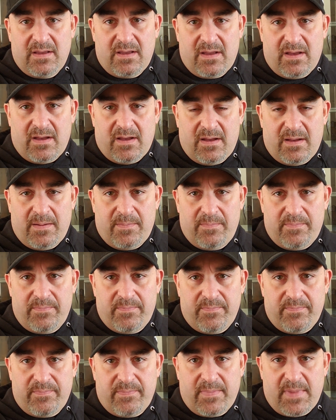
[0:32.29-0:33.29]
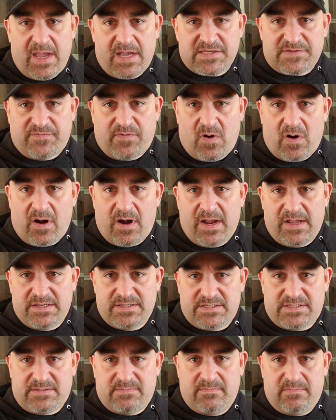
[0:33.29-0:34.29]
As far
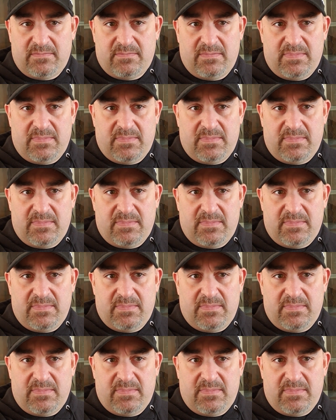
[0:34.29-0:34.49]
as